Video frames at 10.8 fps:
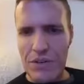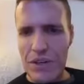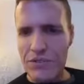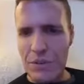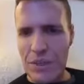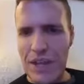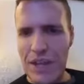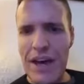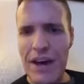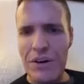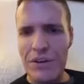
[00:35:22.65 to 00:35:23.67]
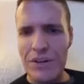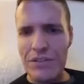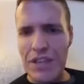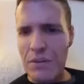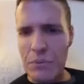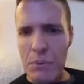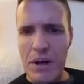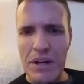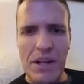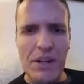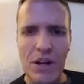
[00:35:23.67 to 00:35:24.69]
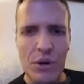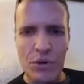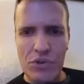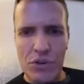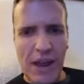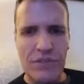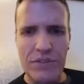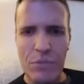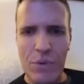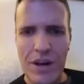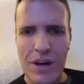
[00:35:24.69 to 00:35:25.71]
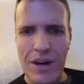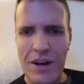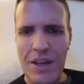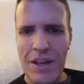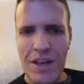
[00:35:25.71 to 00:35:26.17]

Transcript: figure something out or save up the money to go travel somewhere,